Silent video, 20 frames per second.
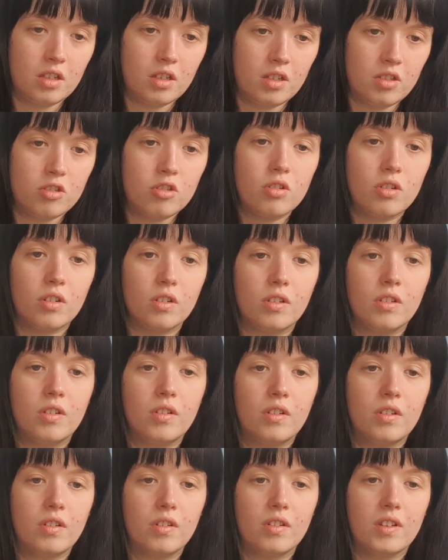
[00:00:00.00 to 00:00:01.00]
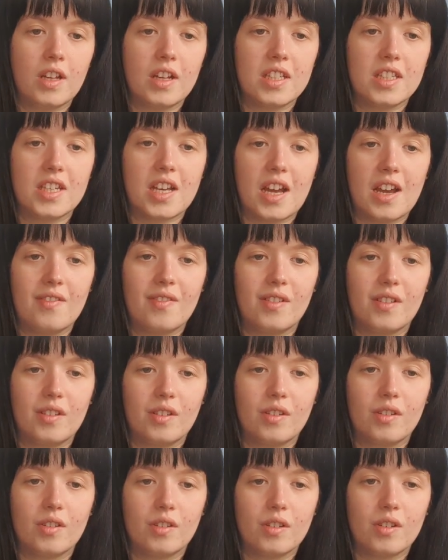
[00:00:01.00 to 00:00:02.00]
So let's have a
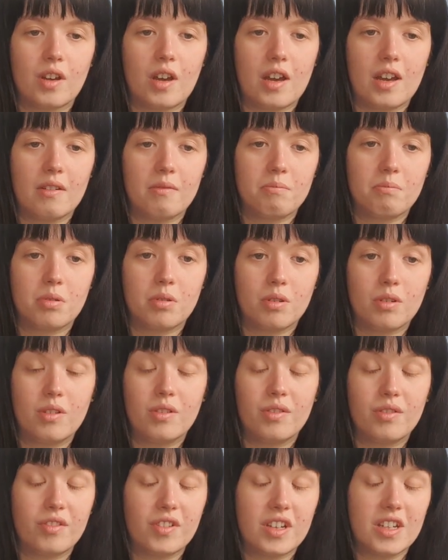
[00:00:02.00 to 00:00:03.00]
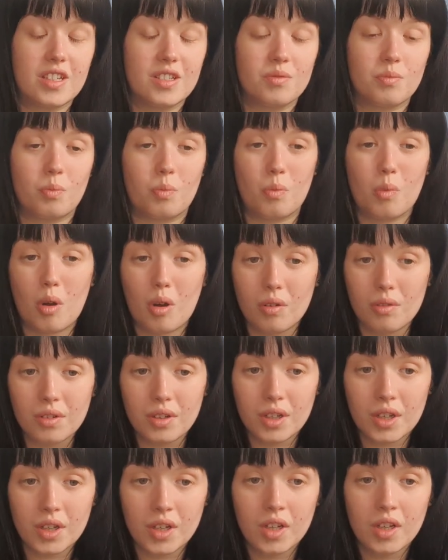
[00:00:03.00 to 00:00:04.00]
look at prophase 1.
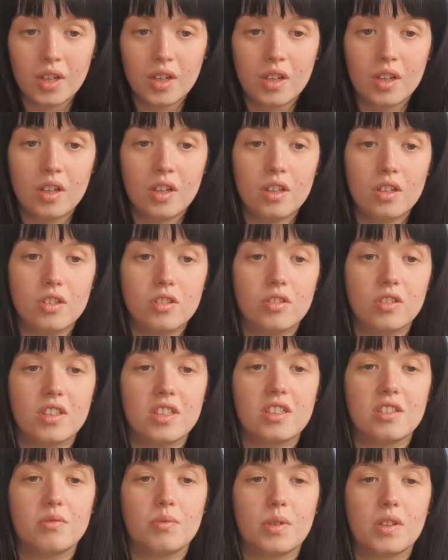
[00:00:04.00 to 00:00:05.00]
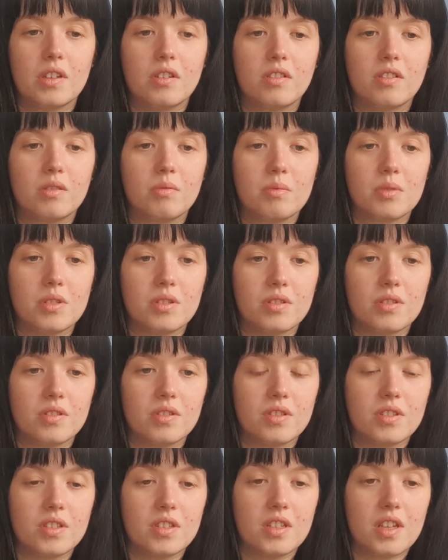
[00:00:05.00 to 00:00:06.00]
So this is where the
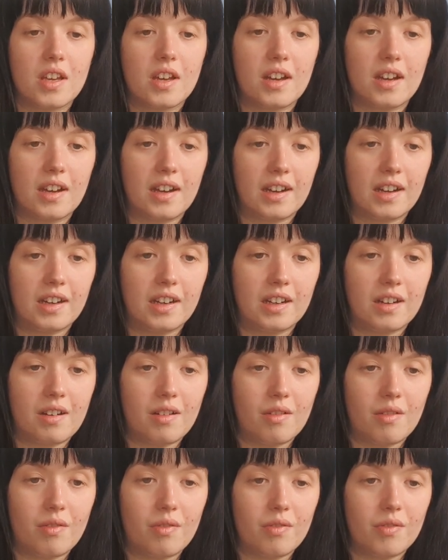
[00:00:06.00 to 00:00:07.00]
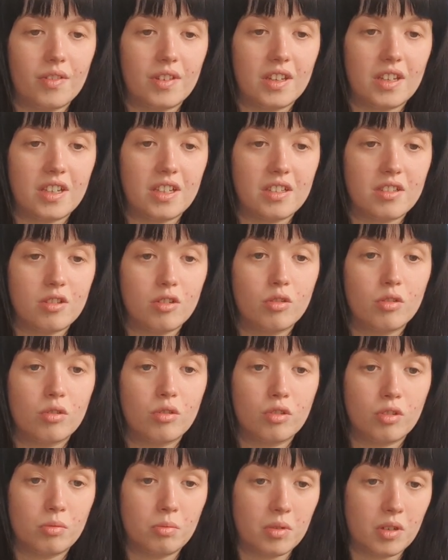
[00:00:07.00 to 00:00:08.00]
chromosomes have these
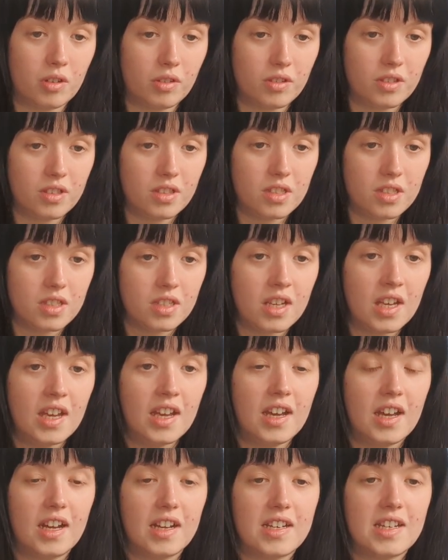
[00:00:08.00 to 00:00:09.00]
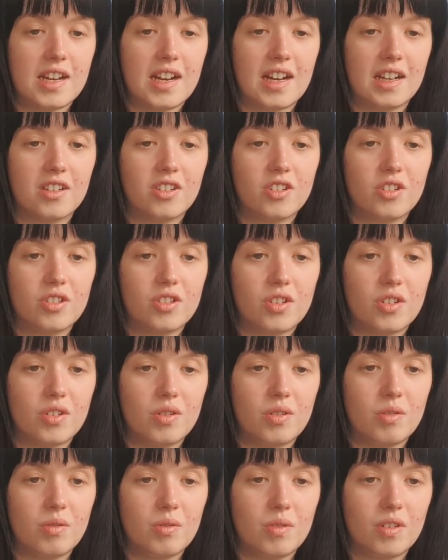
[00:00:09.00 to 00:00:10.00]
chromonoids attached
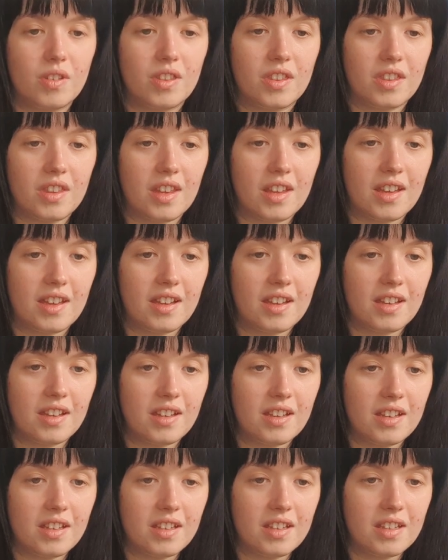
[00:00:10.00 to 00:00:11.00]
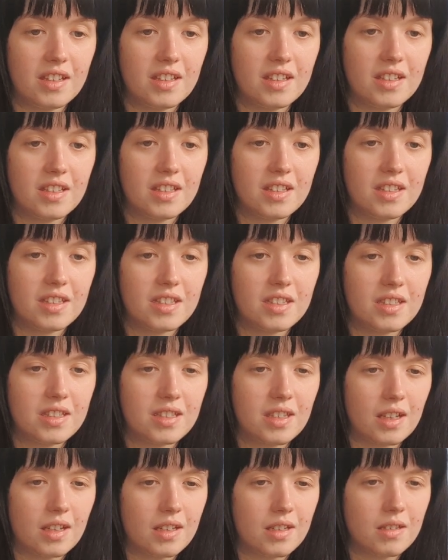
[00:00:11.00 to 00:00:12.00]
to the
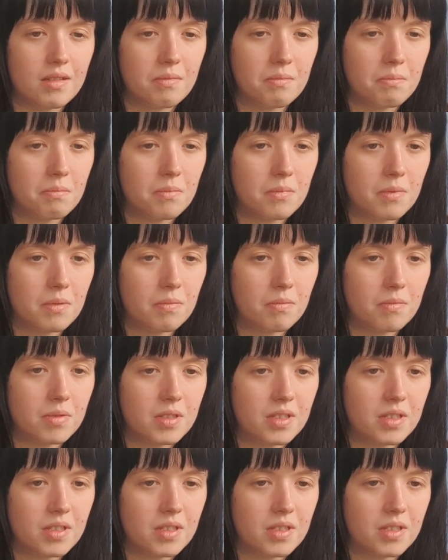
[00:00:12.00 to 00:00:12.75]
centromen.